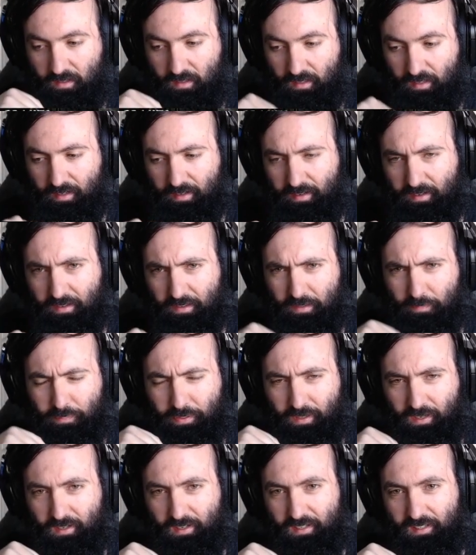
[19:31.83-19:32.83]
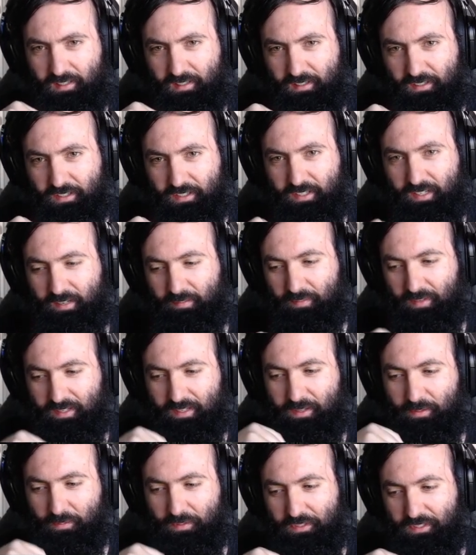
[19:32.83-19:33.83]
I don't know, the prayer didn't seem like
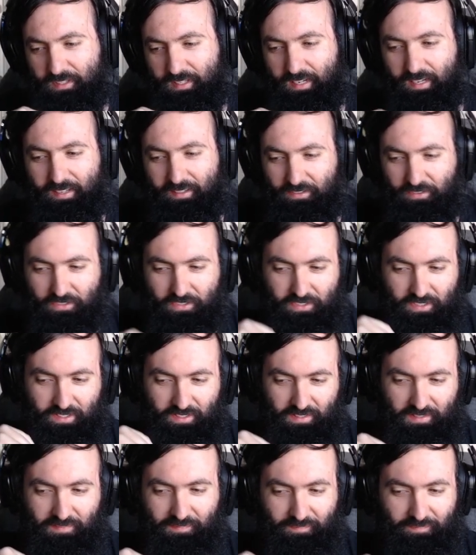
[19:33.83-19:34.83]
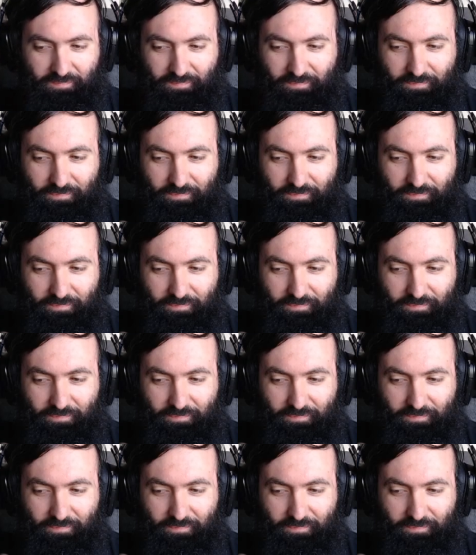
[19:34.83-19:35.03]
it was that insane.